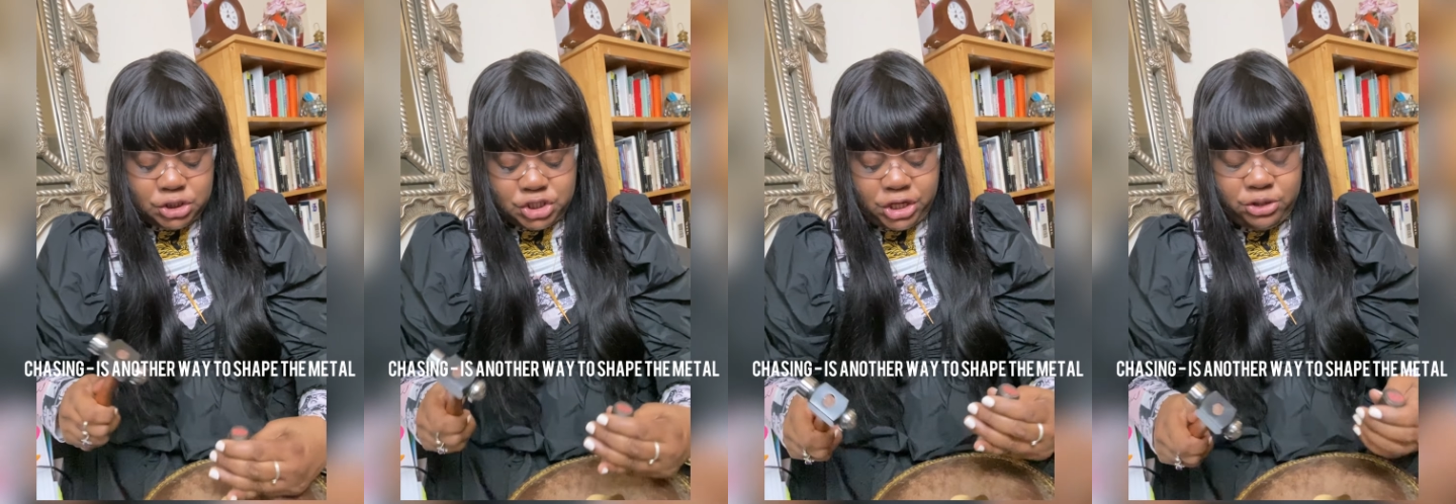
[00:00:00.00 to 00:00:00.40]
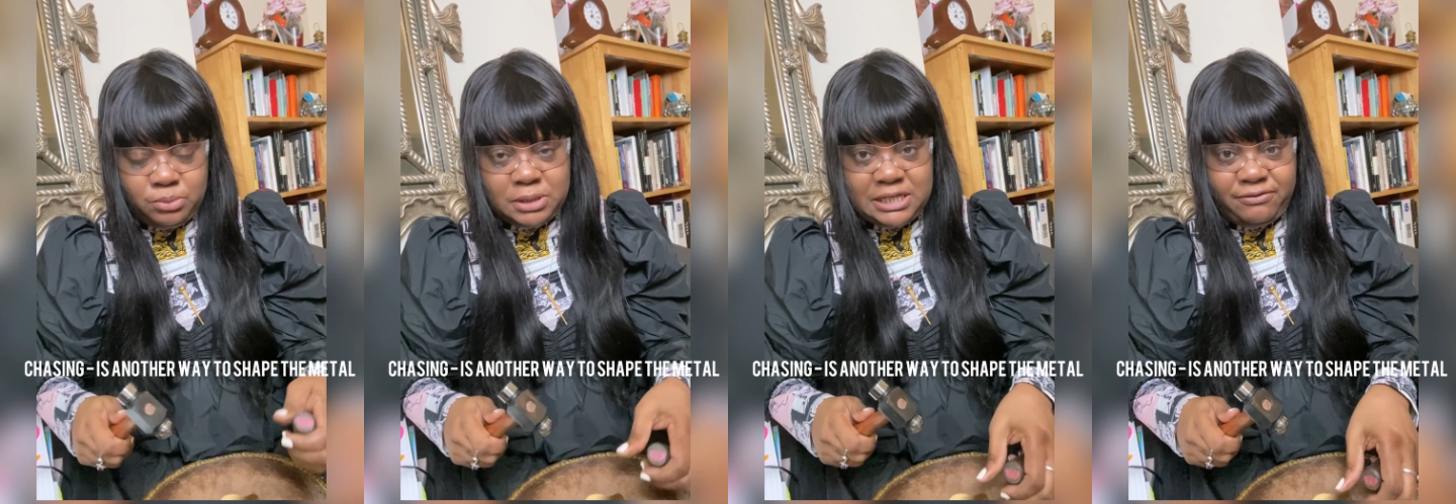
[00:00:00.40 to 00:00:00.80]

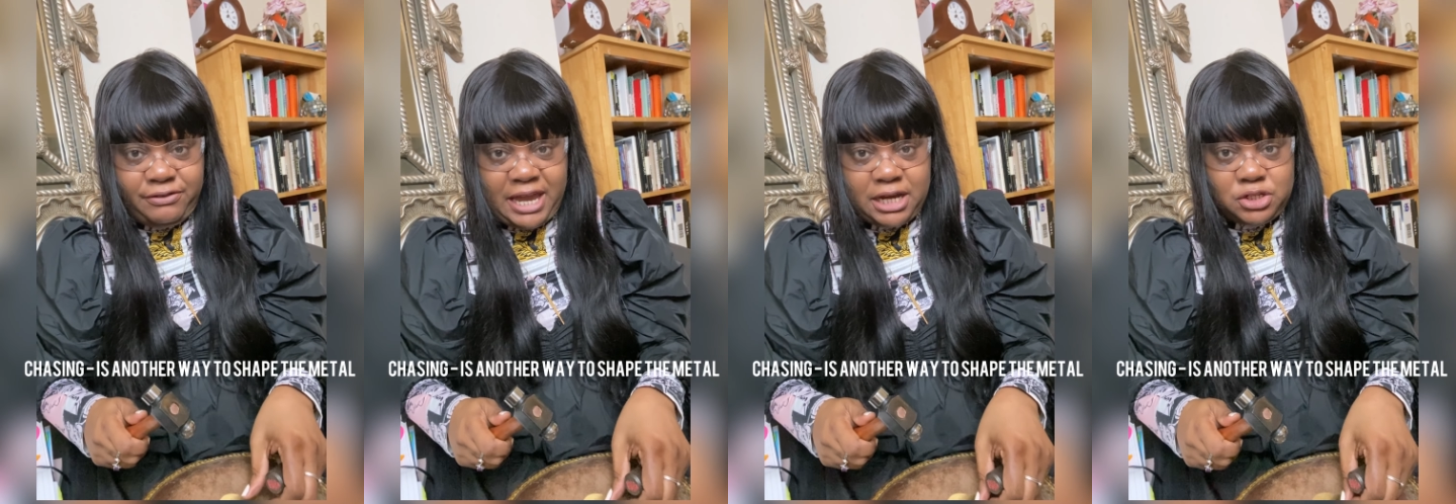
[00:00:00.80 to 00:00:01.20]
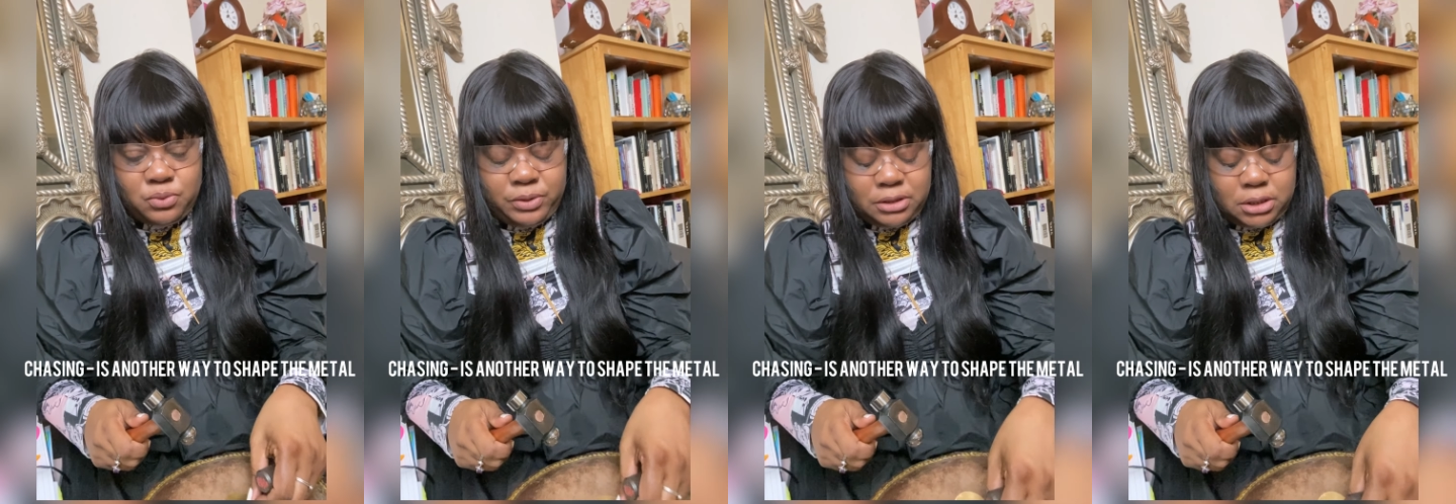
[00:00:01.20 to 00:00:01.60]
domed effect
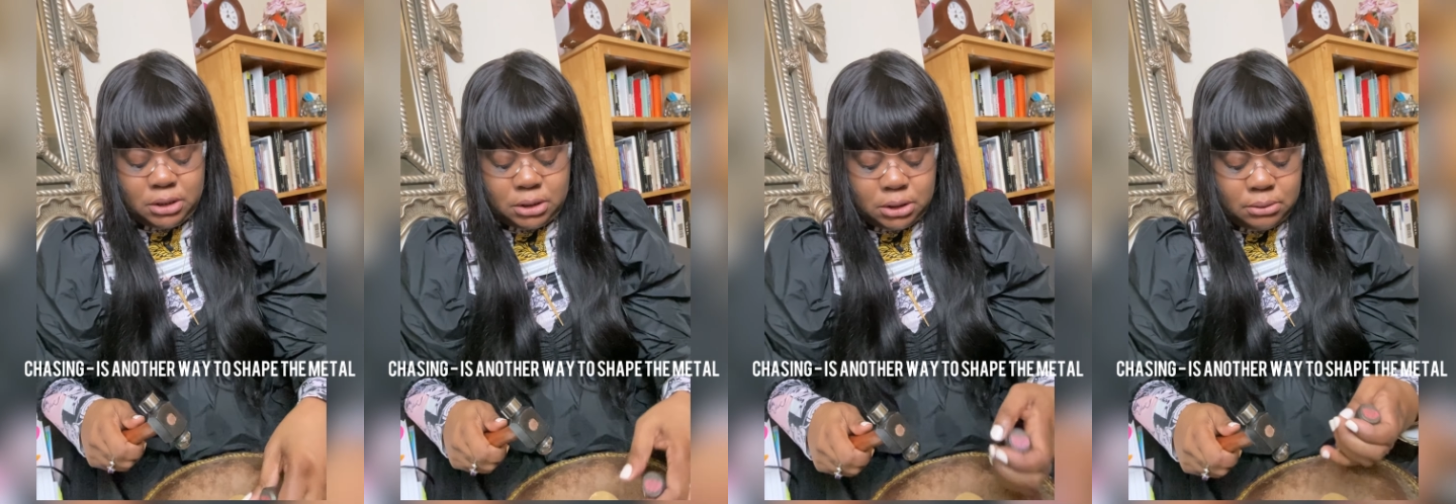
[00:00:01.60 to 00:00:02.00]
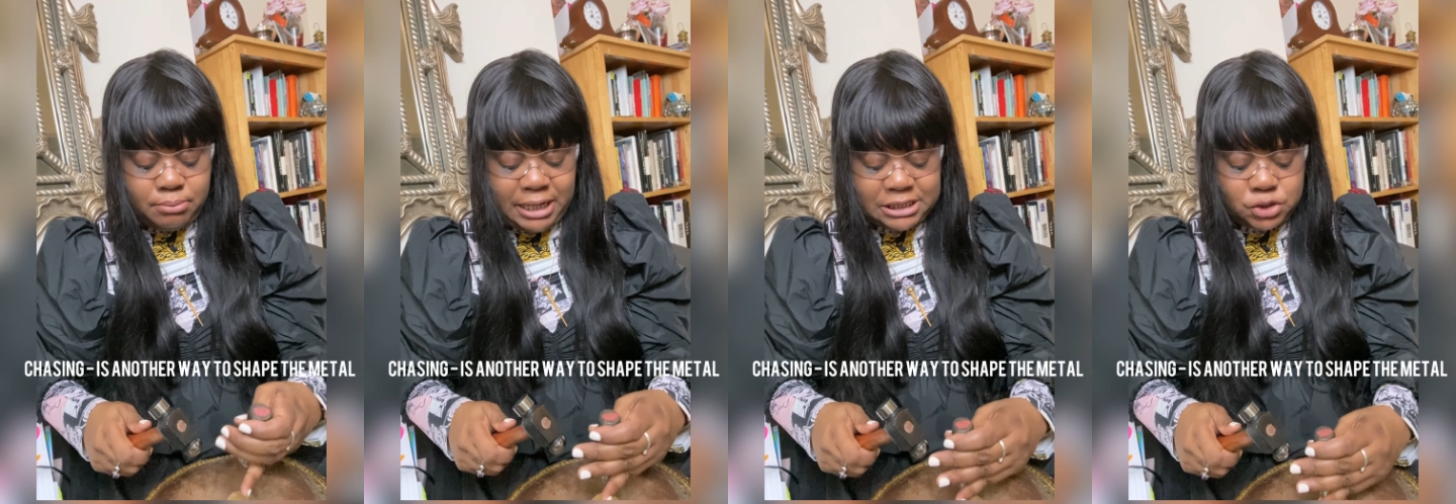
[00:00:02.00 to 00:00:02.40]
with the
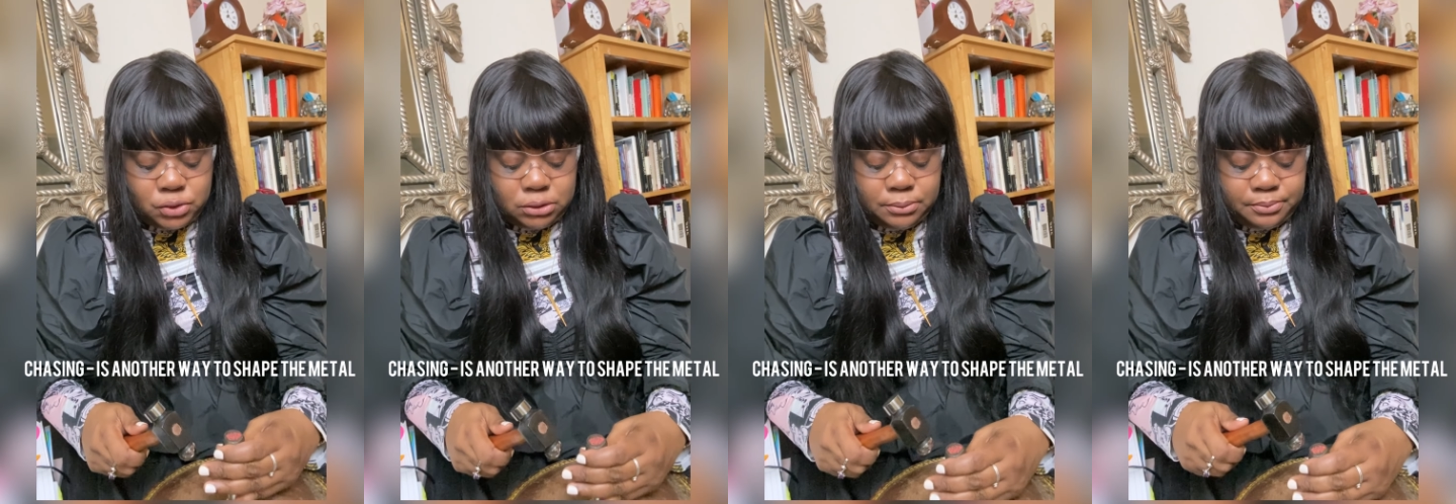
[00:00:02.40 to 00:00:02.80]
metal.